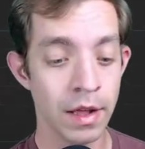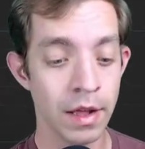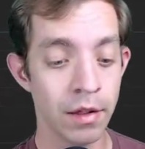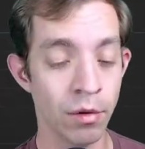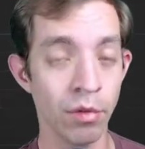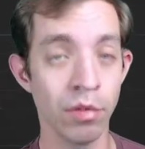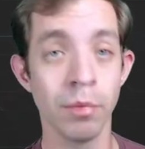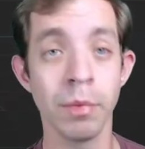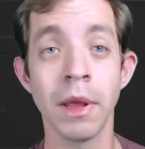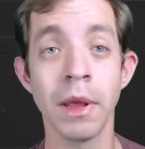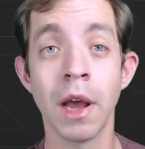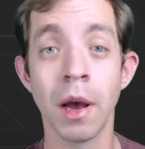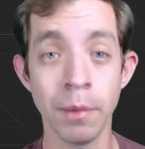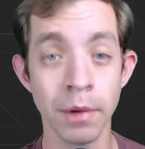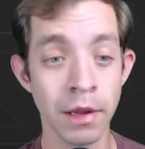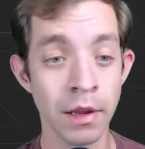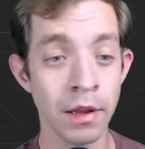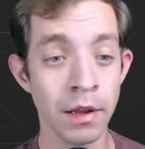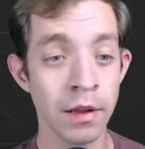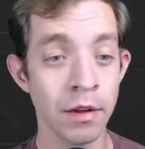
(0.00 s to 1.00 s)
Those will be
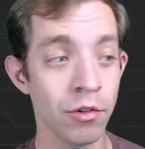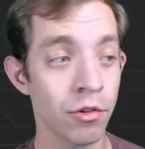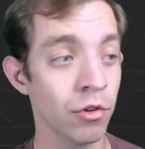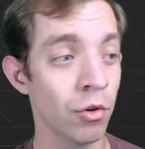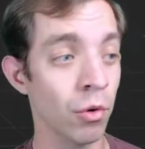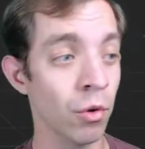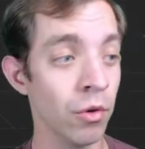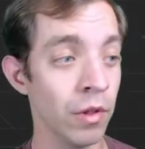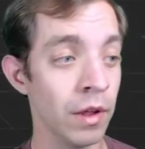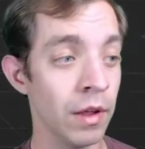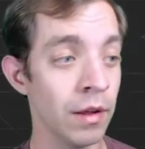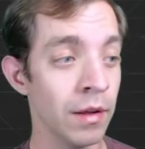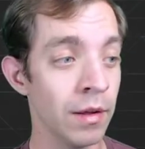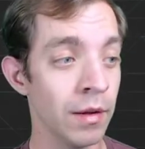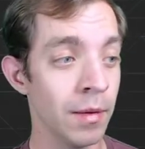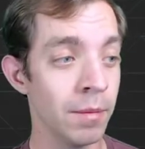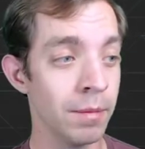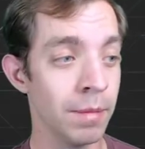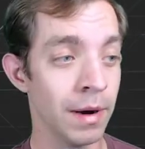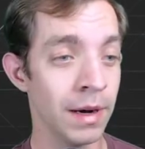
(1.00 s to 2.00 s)
coming shortly.
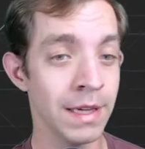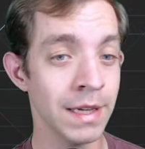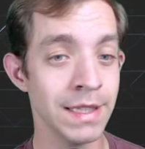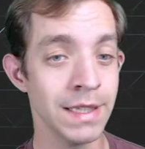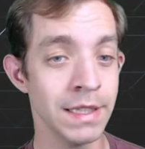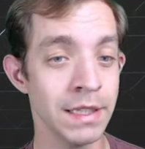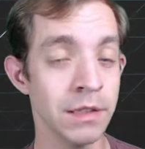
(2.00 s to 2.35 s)
But